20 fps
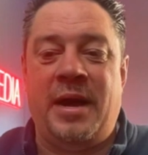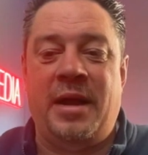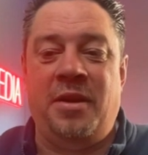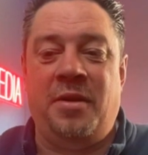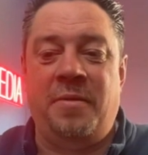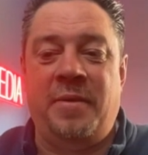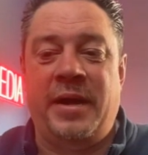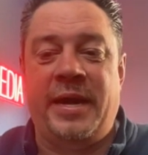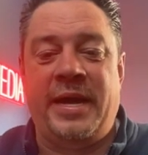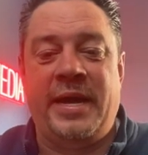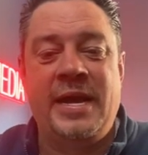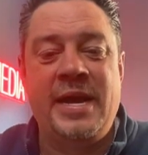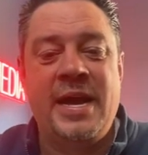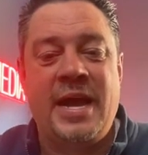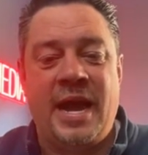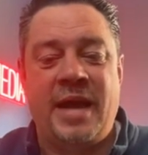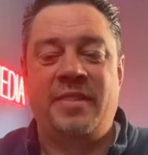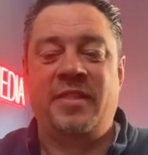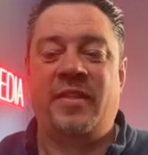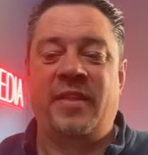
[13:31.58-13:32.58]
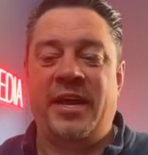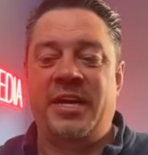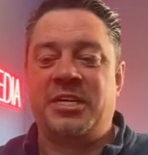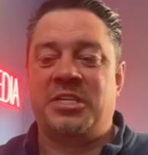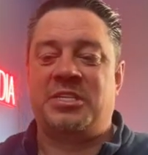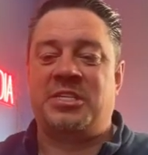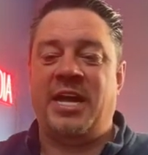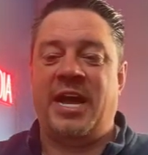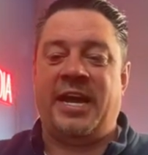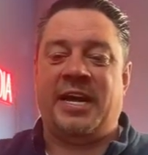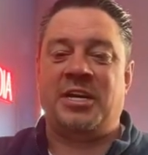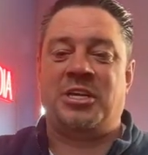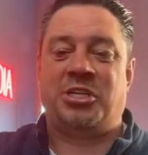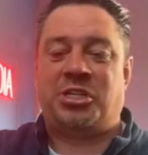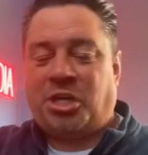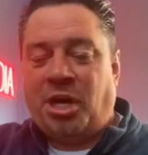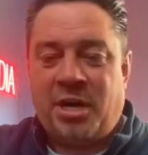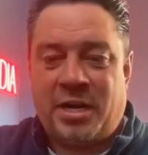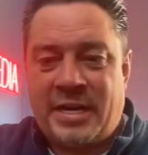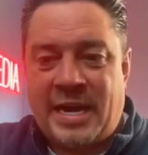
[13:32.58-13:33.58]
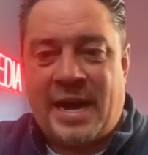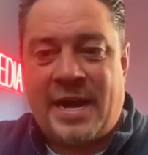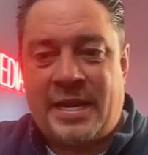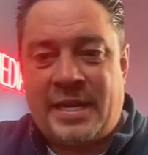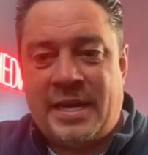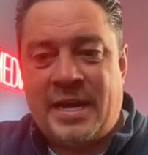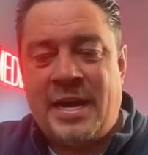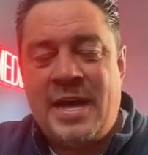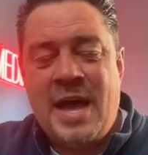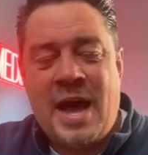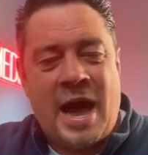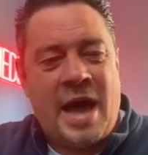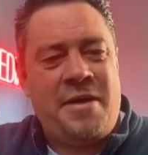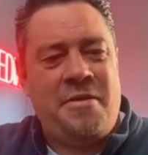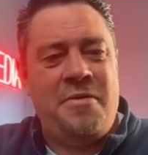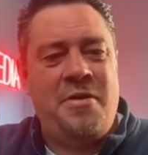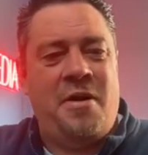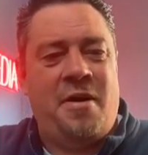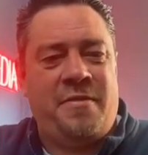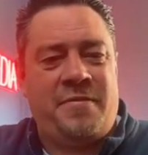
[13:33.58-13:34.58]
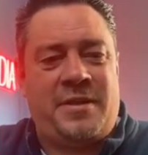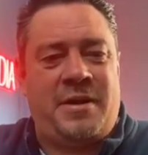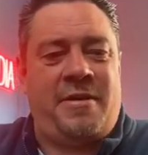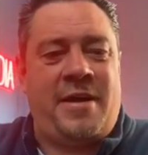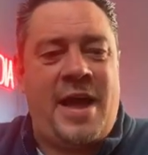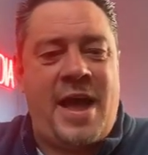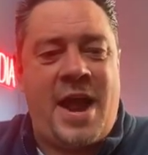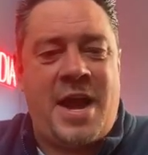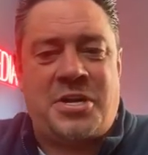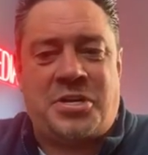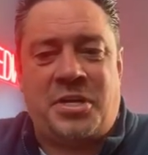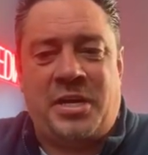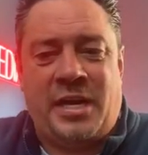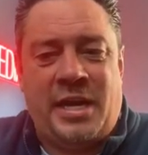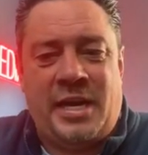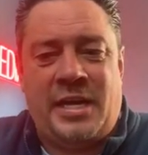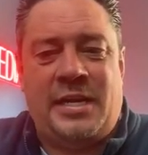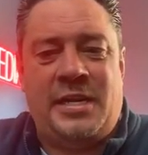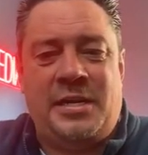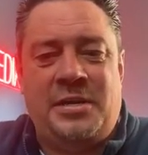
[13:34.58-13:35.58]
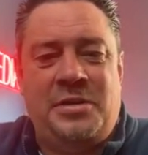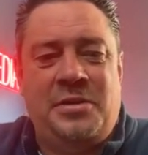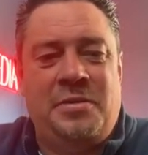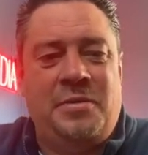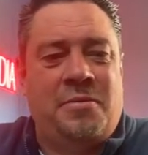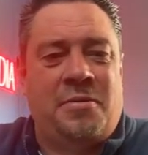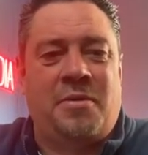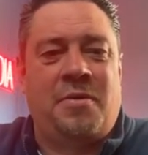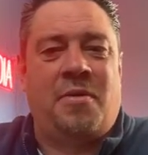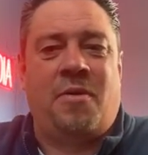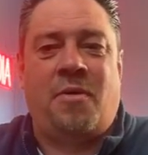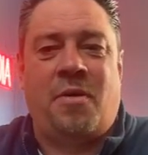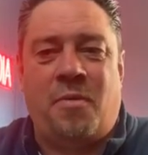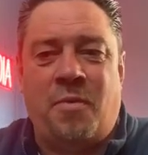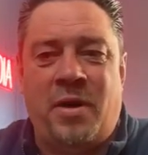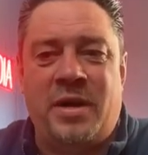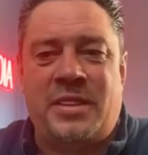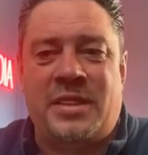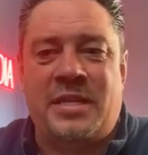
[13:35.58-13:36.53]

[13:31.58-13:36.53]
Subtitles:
away and then they just take a chunk out of you. I don't know if they're actually eating you or what the